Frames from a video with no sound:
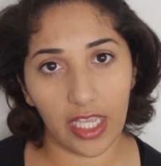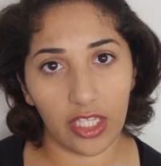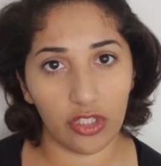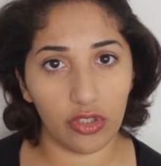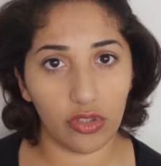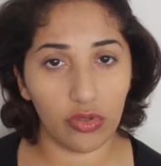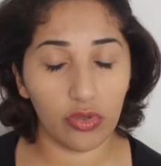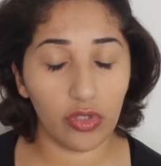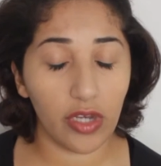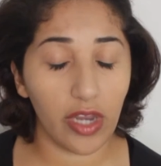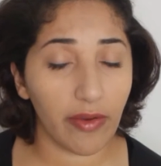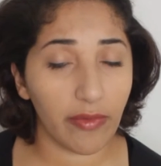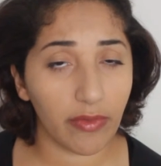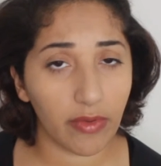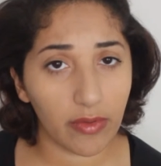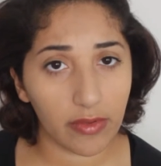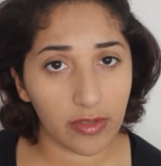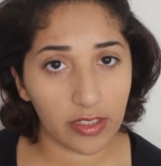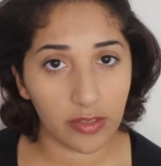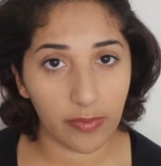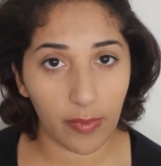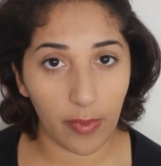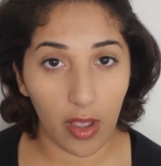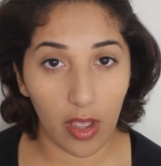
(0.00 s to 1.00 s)
and you never
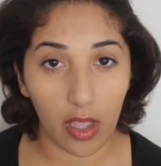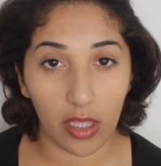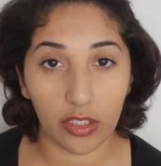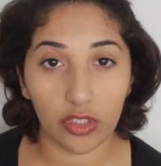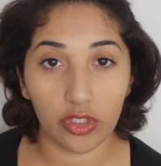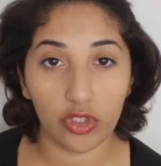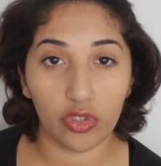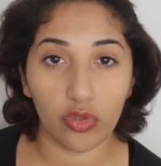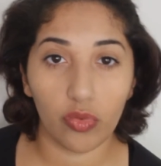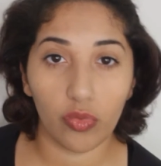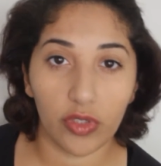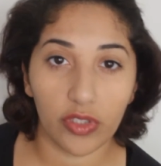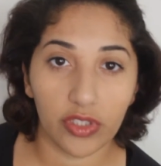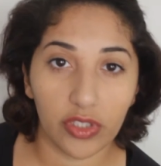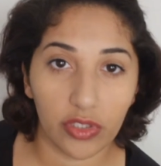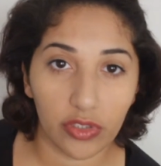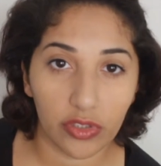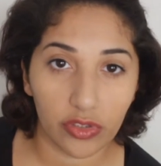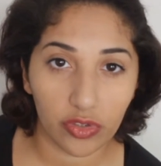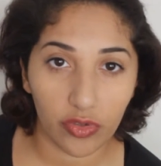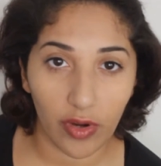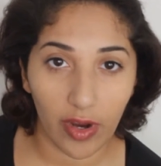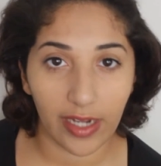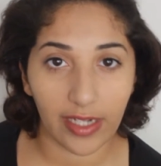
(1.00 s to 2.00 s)
respond to what
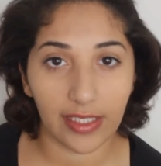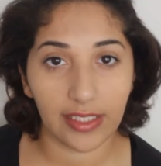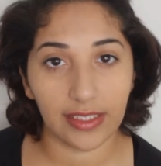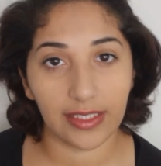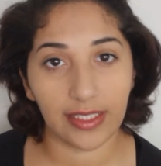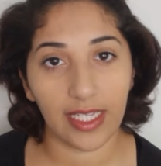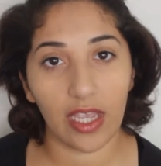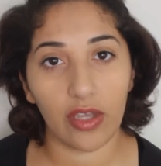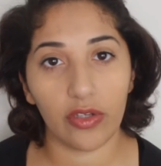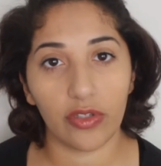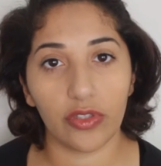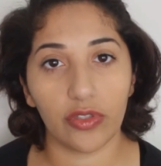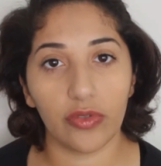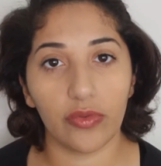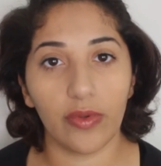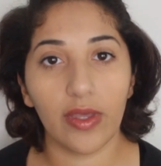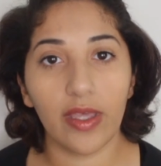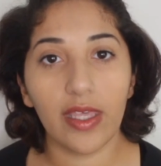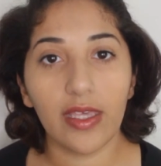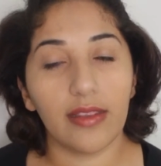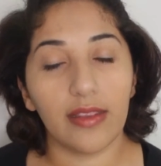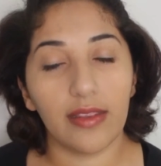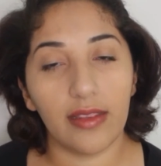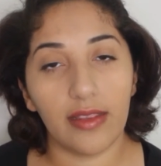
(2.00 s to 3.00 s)
they're trying to tell you,
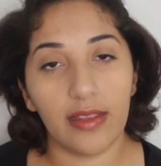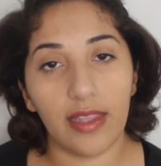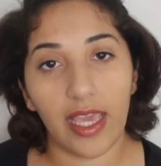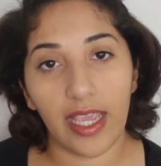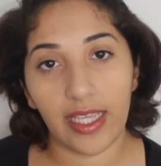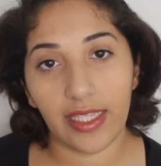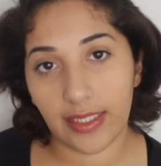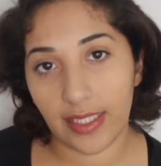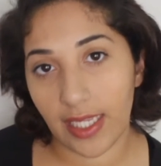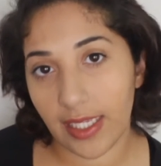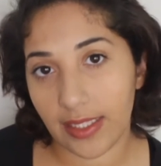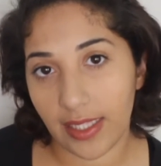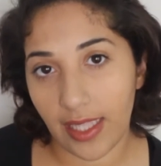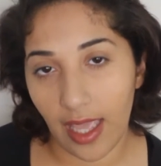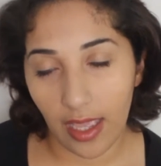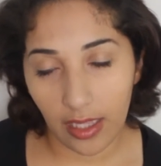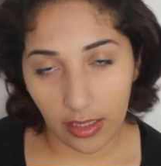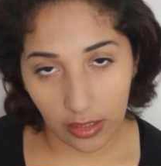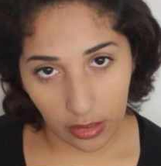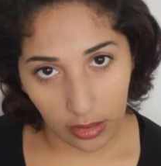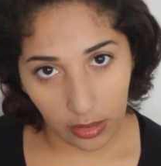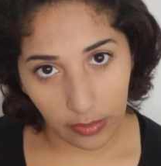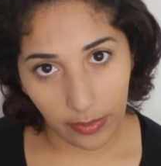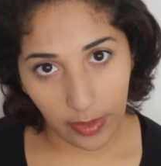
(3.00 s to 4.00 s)
they take that
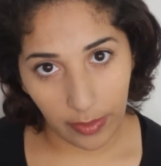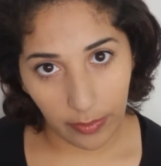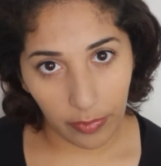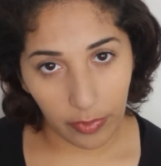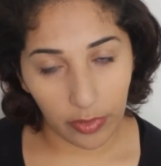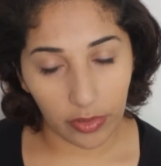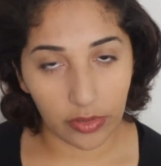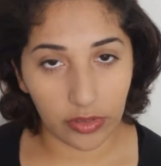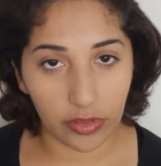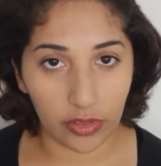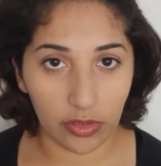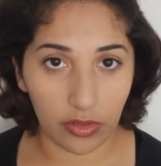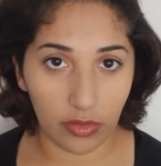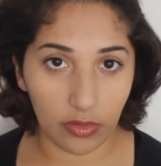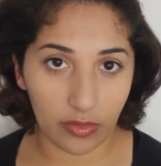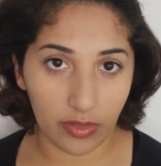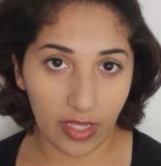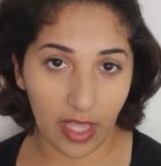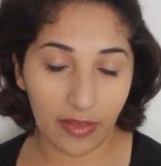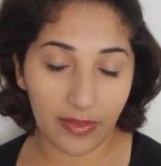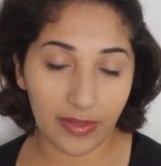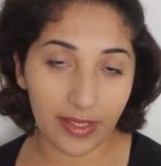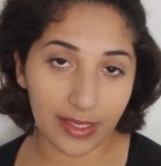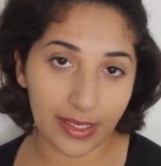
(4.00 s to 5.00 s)
a little bit personal.
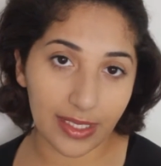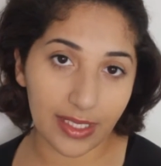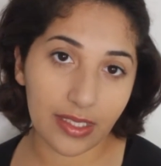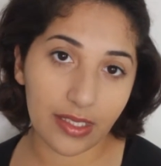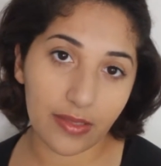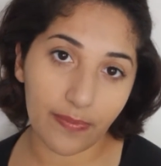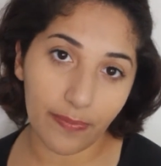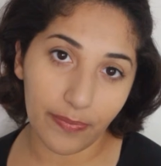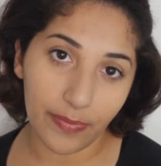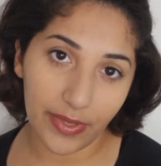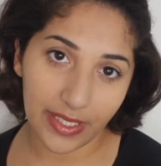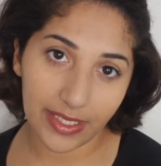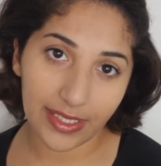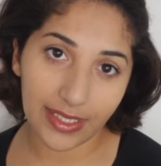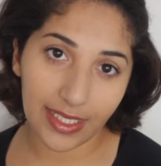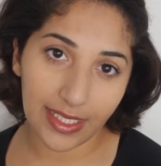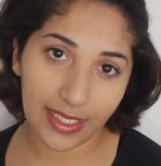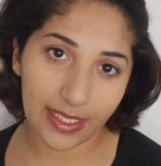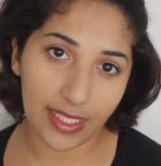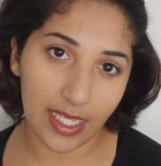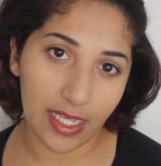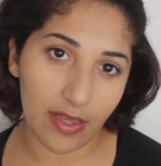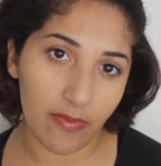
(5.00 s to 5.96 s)
Now, this is business